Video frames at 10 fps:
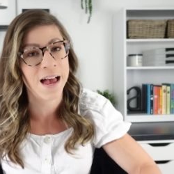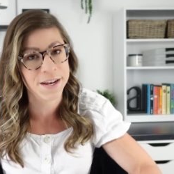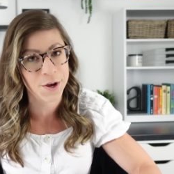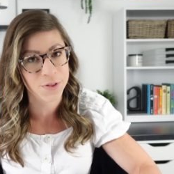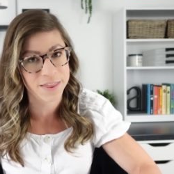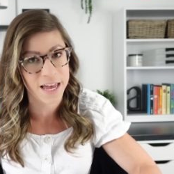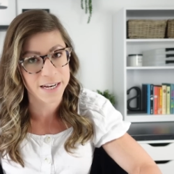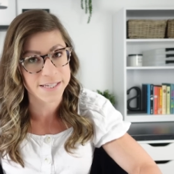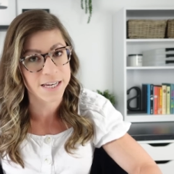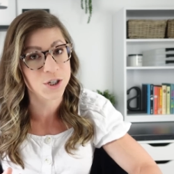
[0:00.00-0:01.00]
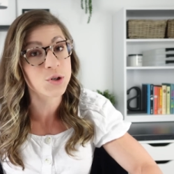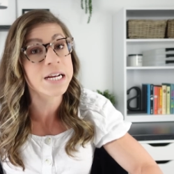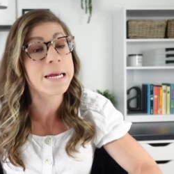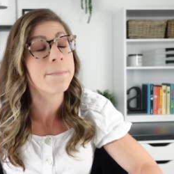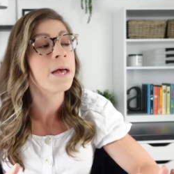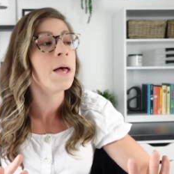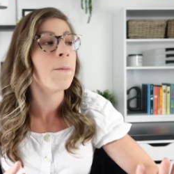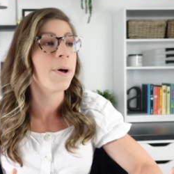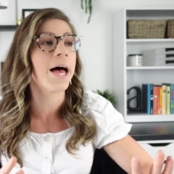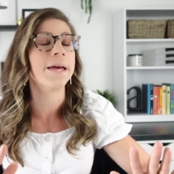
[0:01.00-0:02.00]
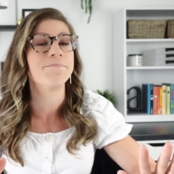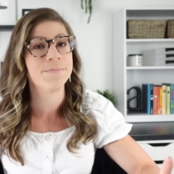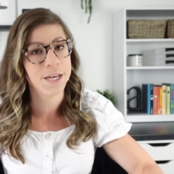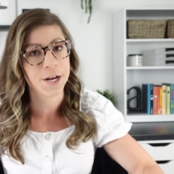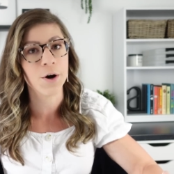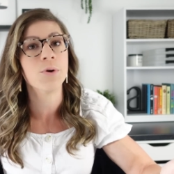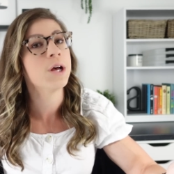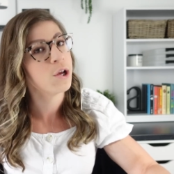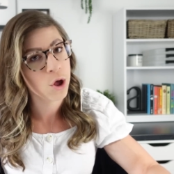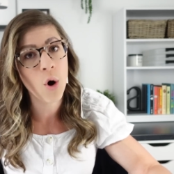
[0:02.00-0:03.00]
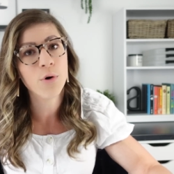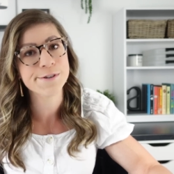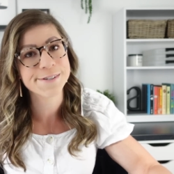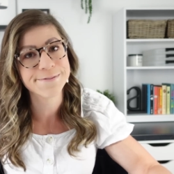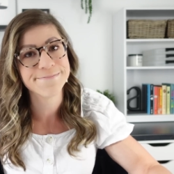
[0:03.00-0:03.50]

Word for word: I know that that is a dream, but you know, goals.